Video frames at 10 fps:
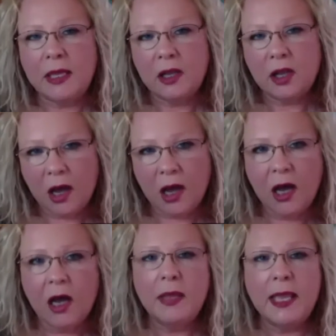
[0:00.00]

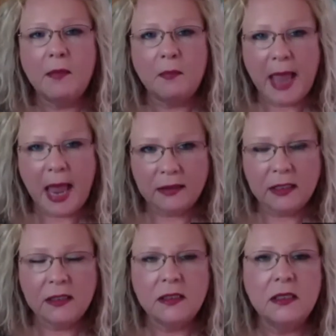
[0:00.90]
calm and
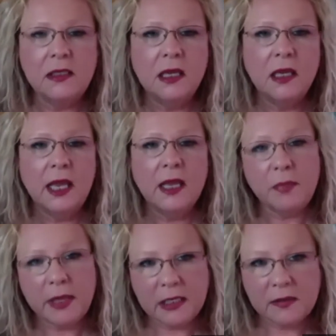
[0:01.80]
balanced and
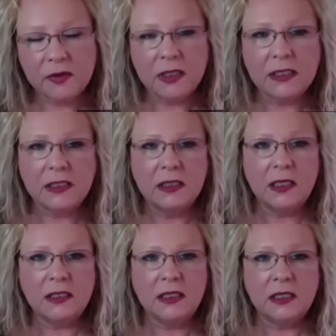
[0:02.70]
peaceful
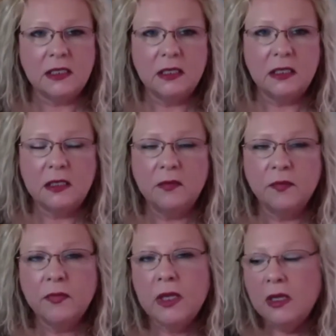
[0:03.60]
existence.
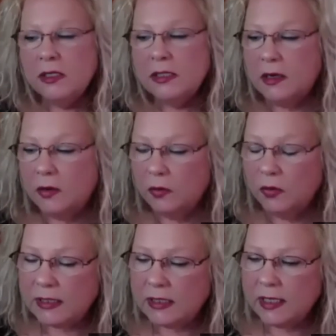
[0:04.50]
So
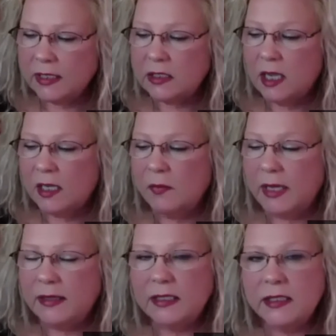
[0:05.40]
once again, talking
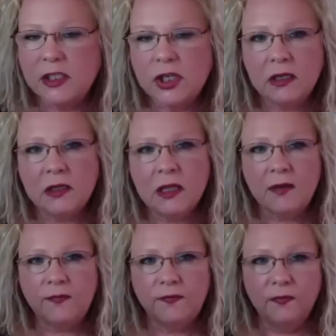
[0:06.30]
about this eternal
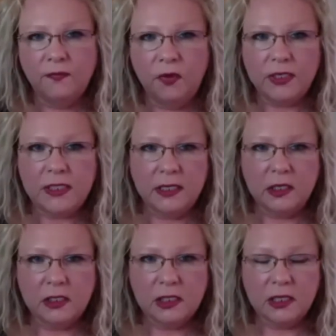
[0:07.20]
life force
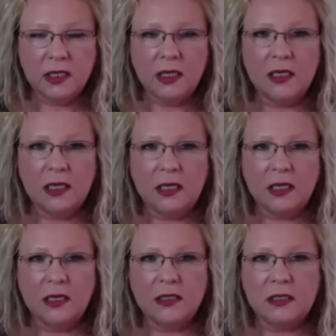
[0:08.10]
energy, it
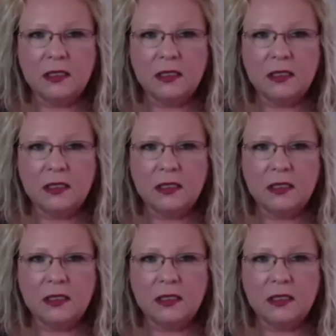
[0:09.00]
is